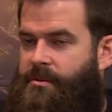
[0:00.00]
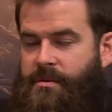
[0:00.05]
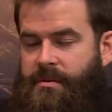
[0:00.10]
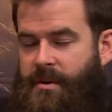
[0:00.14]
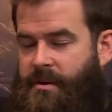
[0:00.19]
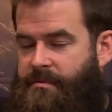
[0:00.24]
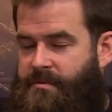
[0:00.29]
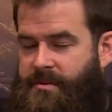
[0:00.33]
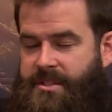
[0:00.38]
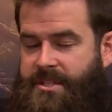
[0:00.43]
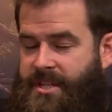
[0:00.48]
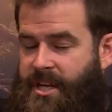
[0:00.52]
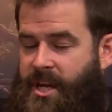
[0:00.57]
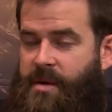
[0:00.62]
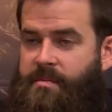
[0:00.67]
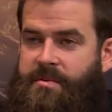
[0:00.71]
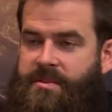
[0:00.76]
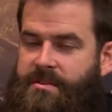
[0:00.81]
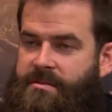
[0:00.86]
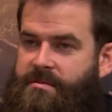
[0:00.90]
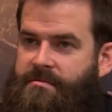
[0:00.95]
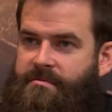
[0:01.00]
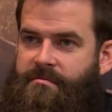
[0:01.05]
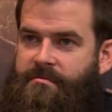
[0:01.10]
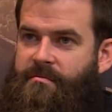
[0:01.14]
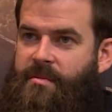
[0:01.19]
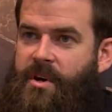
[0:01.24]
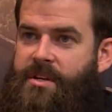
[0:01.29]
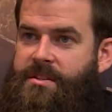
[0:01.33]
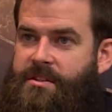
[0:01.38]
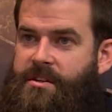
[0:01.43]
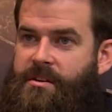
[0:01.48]
have escaped
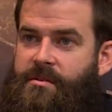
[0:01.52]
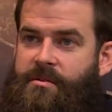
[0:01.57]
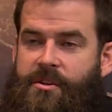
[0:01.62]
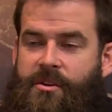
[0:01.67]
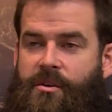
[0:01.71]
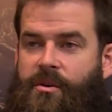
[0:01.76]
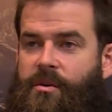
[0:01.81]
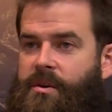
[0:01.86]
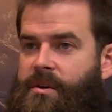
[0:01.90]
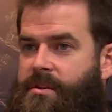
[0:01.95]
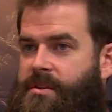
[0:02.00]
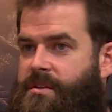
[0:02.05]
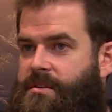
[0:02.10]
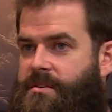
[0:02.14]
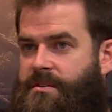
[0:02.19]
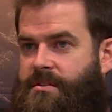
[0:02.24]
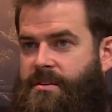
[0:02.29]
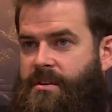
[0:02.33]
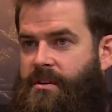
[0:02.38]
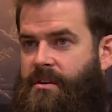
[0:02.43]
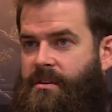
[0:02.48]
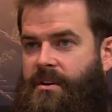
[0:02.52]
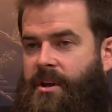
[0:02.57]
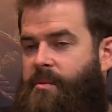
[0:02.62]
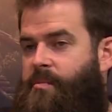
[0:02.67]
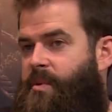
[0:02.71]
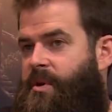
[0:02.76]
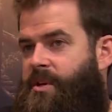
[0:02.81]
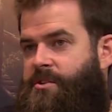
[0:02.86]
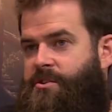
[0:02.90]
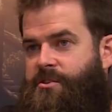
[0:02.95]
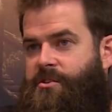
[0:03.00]
Moscow and you go on this
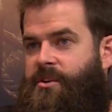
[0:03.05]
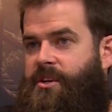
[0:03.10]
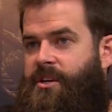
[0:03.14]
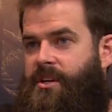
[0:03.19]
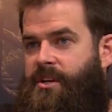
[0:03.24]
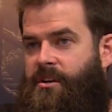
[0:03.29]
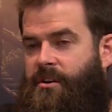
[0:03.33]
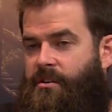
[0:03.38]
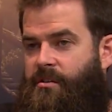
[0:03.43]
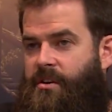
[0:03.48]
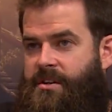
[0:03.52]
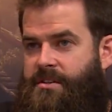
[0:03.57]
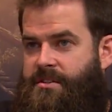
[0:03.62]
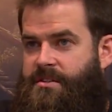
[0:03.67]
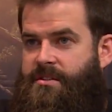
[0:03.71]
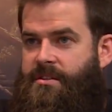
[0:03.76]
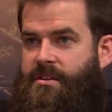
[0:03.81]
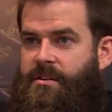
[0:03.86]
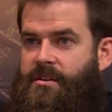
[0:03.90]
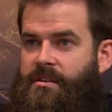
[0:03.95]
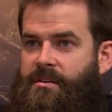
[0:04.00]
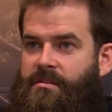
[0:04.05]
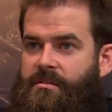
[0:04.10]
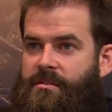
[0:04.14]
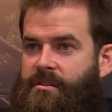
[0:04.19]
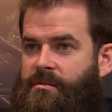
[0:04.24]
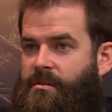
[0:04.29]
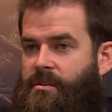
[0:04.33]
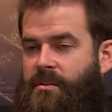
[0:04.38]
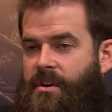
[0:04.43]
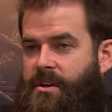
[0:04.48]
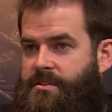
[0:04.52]
epic journey across
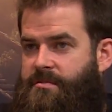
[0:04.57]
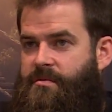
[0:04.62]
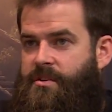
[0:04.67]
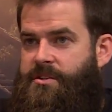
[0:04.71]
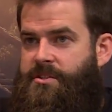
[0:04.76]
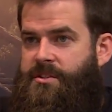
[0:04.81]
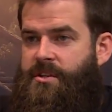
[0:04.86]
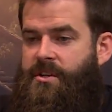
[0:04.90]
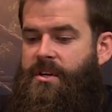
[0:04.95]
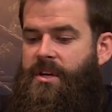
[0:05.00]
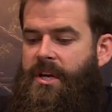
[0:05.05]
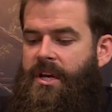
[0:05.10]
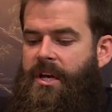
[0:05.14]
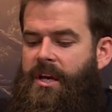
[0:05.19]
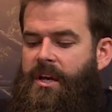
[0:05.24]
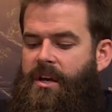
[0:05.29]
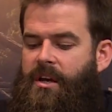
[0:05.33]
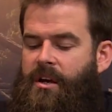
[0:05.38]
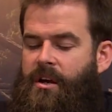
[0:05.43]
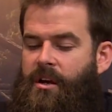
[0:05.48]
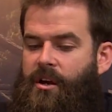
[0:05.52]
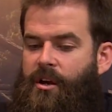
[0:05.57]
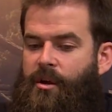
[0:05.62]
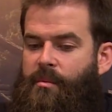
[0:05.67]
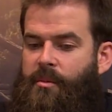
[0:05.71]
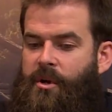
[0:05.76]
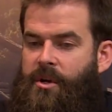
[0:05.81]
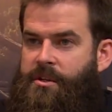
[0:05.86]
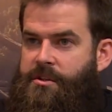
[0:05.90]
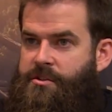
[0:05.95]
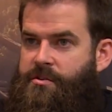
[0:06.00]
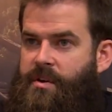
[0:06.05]
Russia
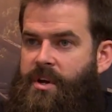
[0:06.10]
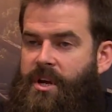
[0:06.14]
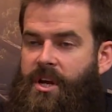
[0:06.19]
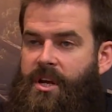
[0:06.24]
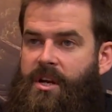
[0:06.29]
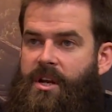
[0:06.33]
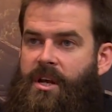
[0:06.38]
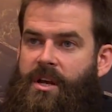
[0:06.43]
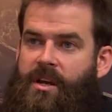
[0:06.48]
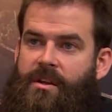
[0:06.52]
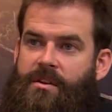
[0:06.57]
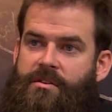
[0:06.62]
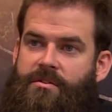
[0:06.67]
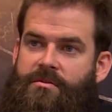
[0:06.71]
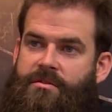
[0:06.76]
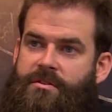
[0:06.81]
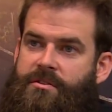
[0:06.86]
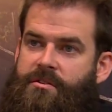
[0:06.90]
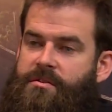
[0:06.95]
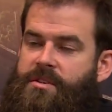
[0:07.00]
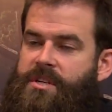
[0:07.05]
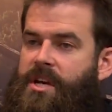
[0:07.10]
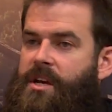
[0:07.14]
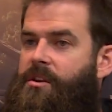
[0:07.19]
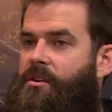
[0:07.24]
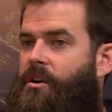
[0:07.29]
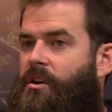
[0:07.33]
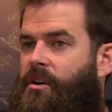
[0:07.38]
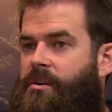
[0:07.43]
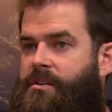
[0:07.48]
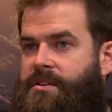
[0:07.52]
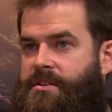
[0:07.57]
on a train, and so you're taking
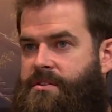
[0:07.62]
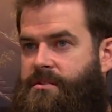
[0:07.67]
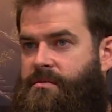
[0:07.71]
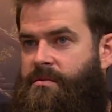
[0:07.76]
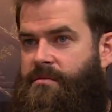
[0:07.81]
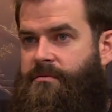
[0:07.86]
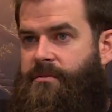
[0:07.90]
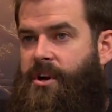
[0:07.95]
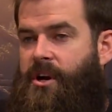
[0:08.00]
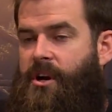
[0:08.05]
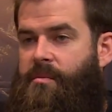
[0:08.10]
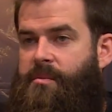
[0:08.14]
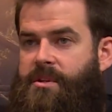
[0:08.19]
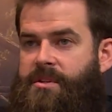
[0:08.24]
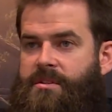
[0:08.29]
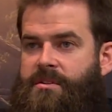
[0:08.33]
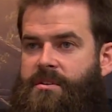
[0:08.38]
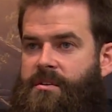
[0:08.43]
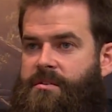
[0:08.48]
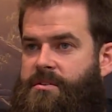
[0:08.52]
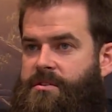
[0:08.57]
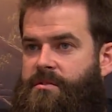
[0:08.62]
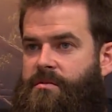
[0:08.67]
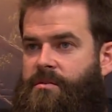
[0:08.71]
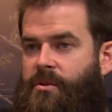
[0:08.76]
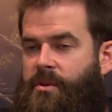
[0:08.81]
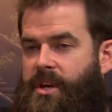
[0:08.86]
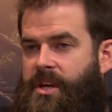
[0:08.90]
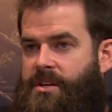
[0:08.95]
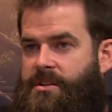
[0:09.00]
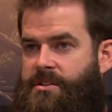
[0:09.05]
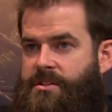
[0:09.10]
all these new environments, all these new
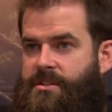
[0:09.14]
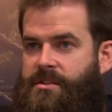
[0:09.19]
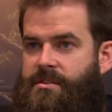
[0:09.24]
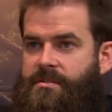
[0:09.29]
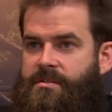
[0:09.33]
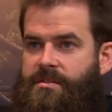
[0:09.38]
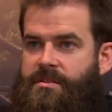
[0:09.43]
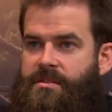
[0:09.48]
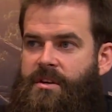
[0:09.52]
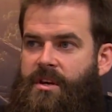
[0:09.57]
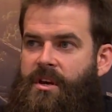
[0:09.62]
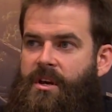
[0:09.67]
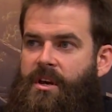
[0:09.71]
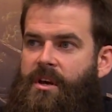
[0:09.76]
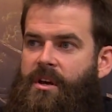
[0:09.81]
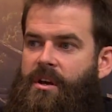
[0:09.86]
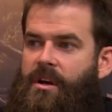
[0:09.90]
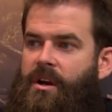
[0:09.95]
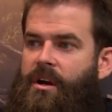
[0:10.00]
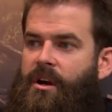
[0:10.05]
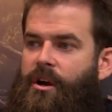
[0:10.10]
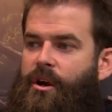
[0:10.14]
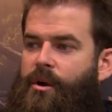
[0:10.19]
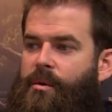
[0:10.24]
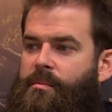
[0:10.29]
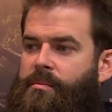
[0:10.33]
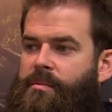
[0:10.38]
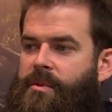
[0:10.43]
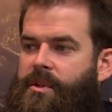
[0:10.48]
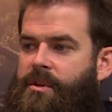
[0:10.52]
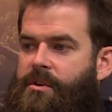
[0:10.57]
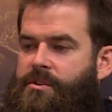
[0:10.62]
locations.
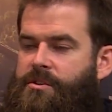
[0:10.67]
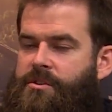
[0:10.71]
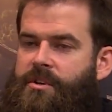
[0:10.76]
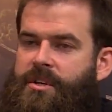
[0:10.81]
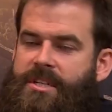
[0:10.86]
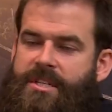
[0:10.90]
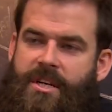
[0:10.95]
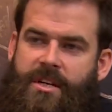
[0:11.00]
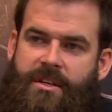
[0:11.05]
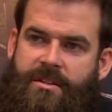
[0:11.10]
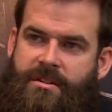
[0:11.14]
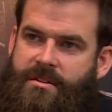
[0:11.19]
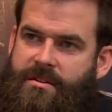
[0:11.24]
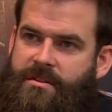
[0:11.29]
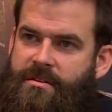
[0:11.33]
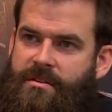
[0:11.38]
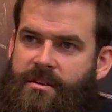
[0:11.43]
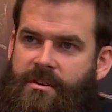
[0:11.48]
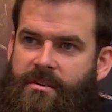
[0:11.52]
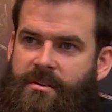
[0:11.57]
The journey takes